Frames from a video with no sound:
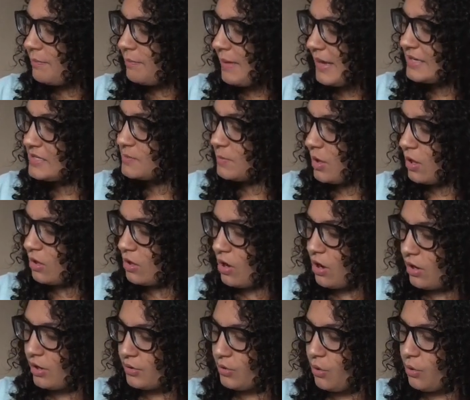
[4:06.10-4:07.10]
baseball
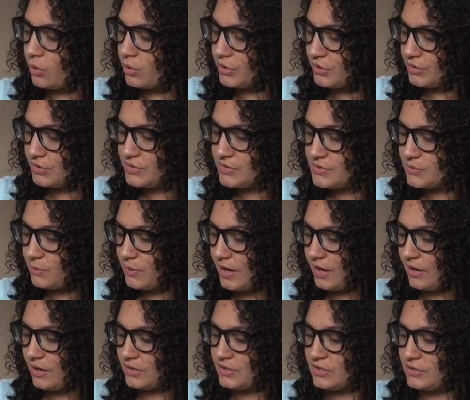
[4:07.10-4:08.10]
card holders
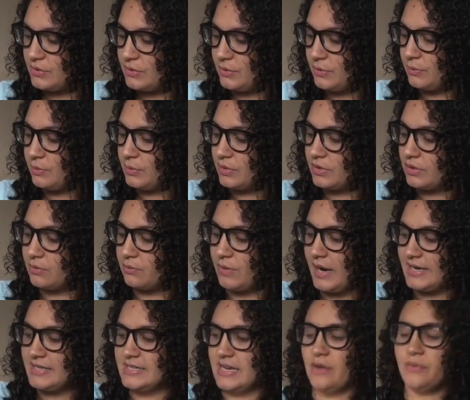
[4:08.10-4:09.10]
where you will
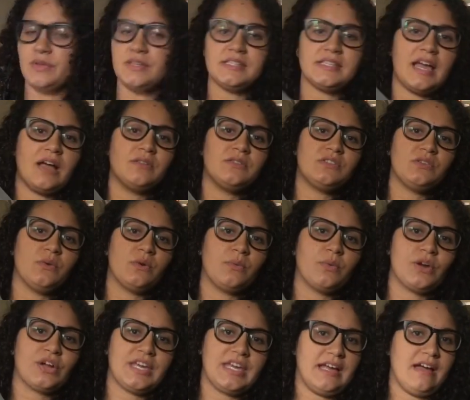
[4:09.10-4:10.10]
write down the sounds you are
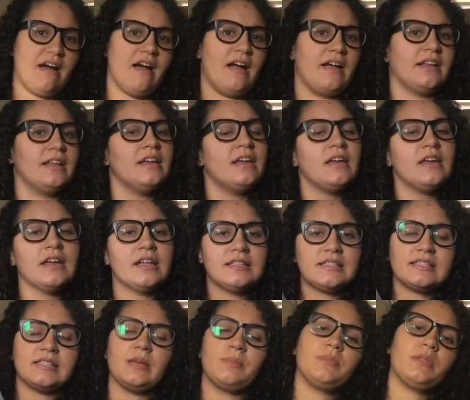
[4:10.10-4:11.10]
working on
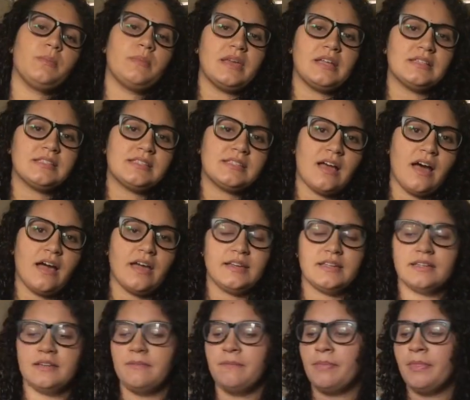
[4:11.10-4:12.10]
and slip them inside,